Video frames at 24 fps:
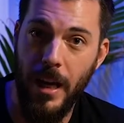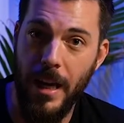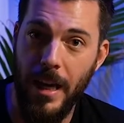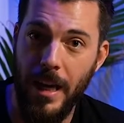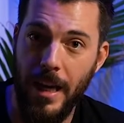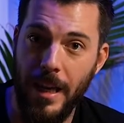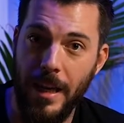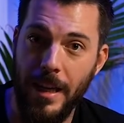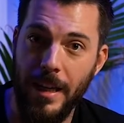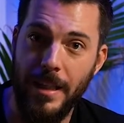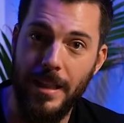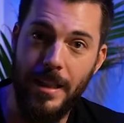
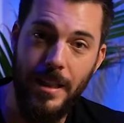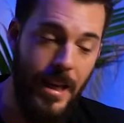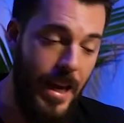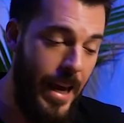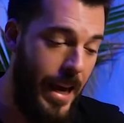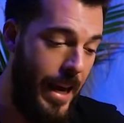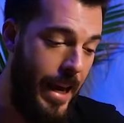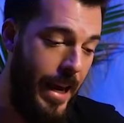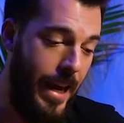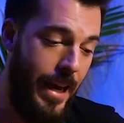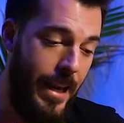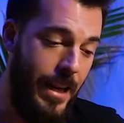is
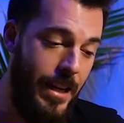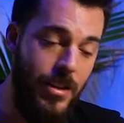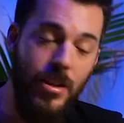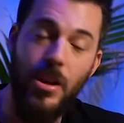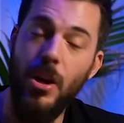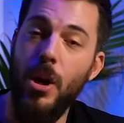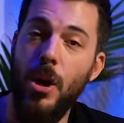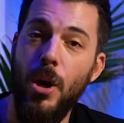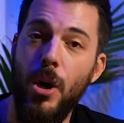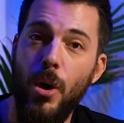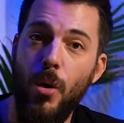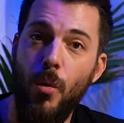and
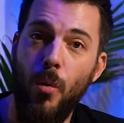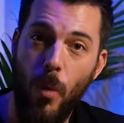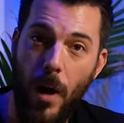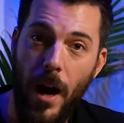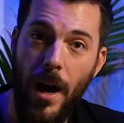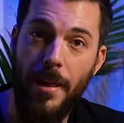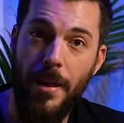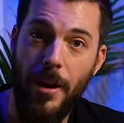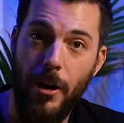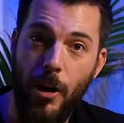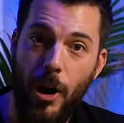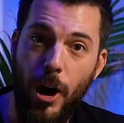
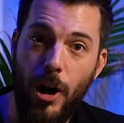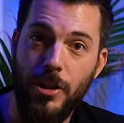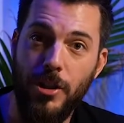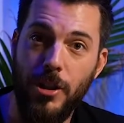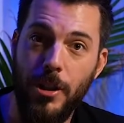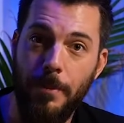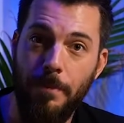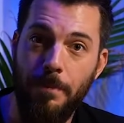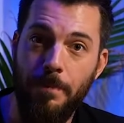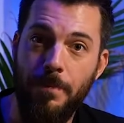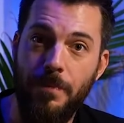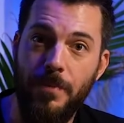why they're
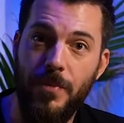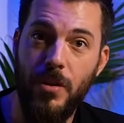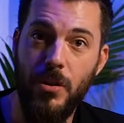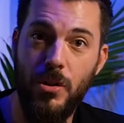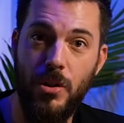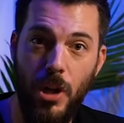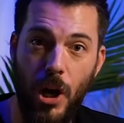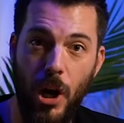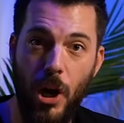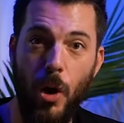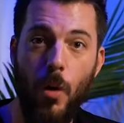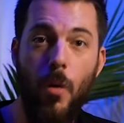awesome.
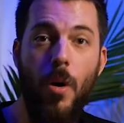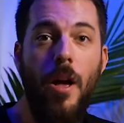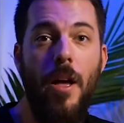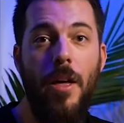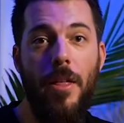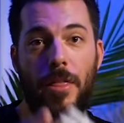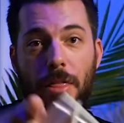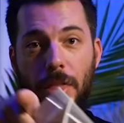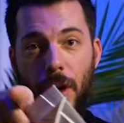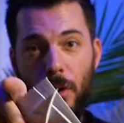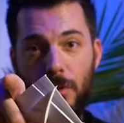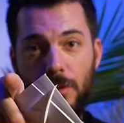So,
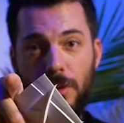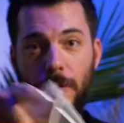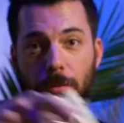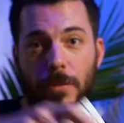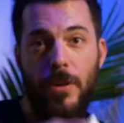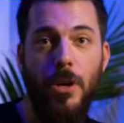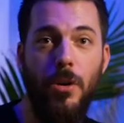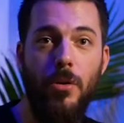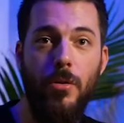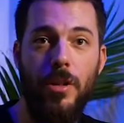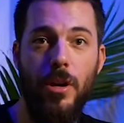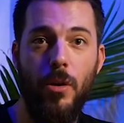those of
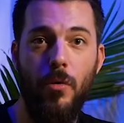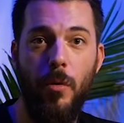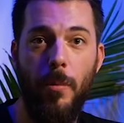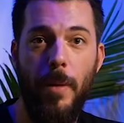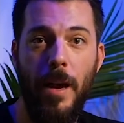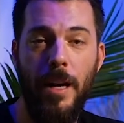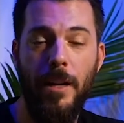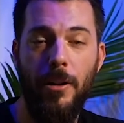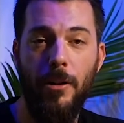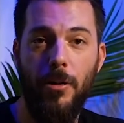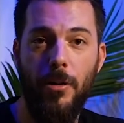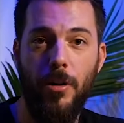you that were
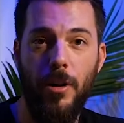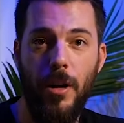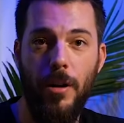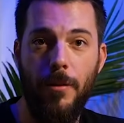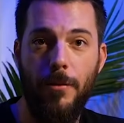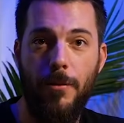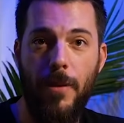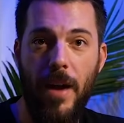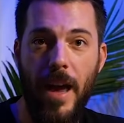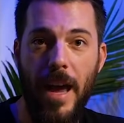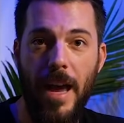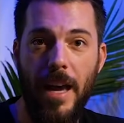
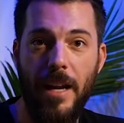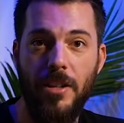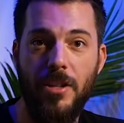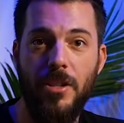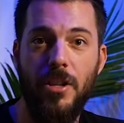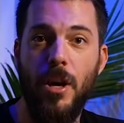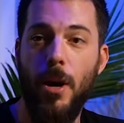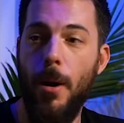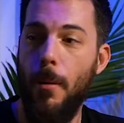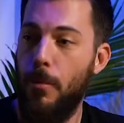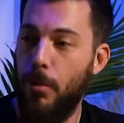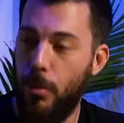Mandalorian
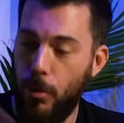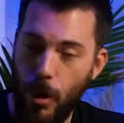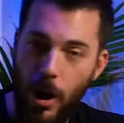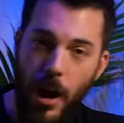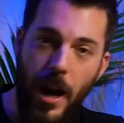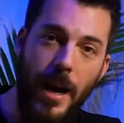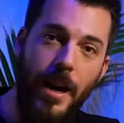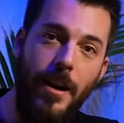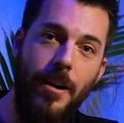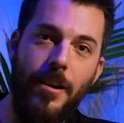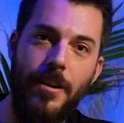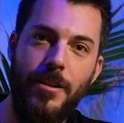fans
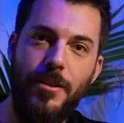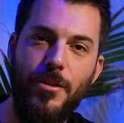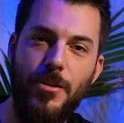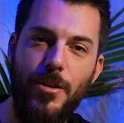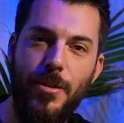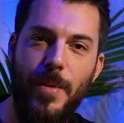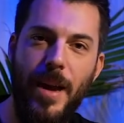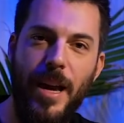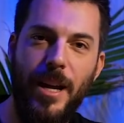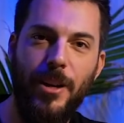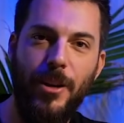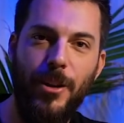prior to
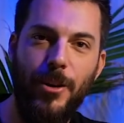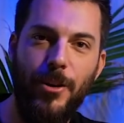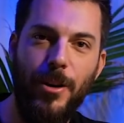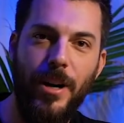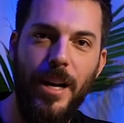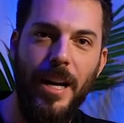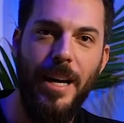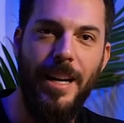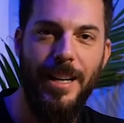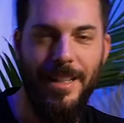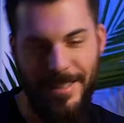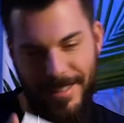The
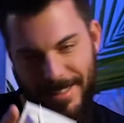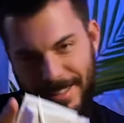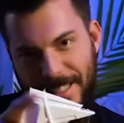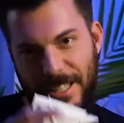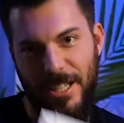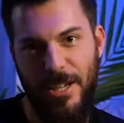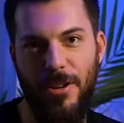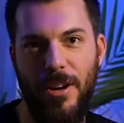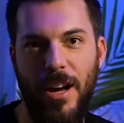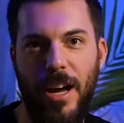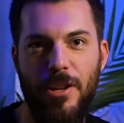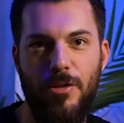
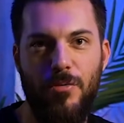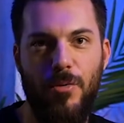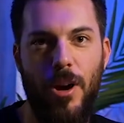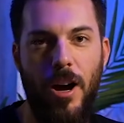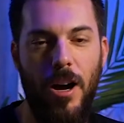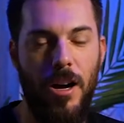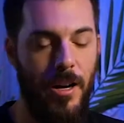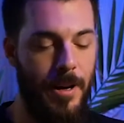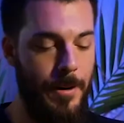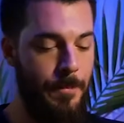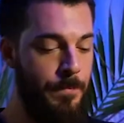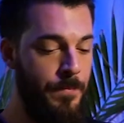Mandalorian, you guys
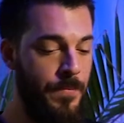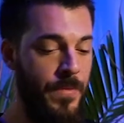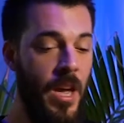rock.